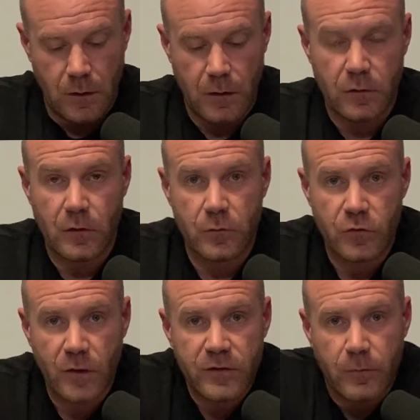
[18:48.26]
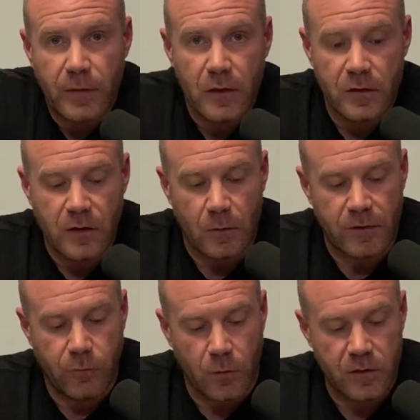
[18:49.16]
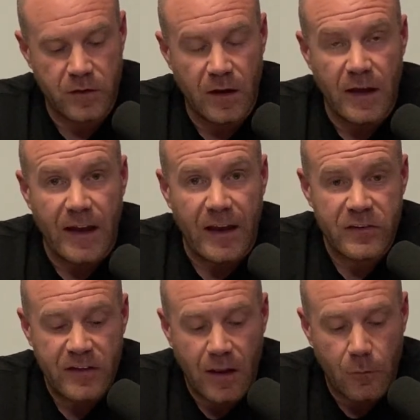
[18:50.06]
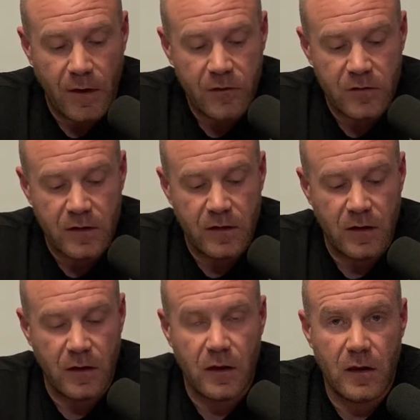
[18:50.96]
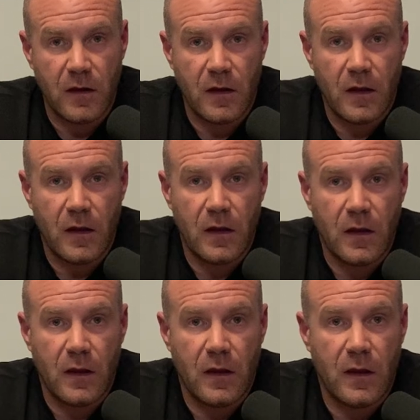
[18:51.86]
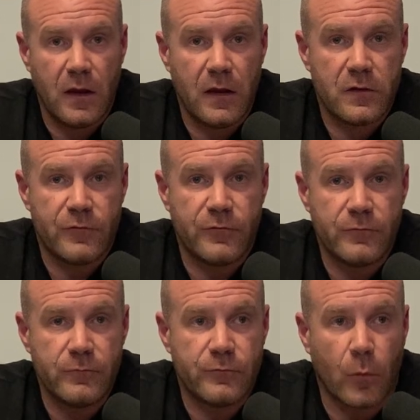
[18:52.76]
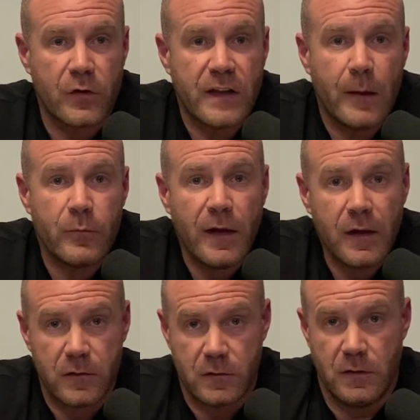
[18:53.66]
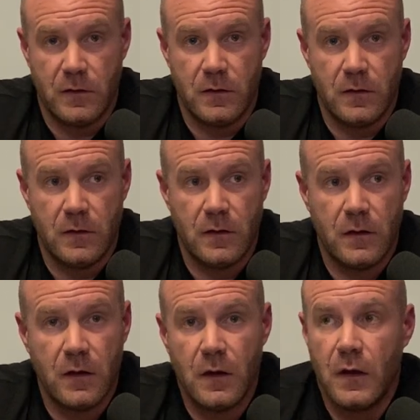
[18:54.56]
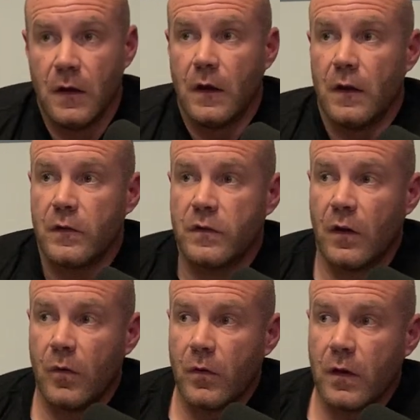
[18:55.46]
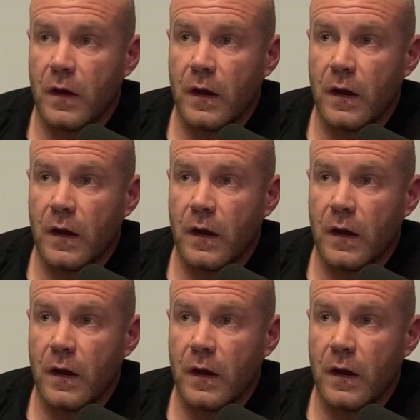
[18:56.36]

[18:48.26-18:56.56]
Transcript: And so strength's ability to tolerate force. Acceleration is force times mass. So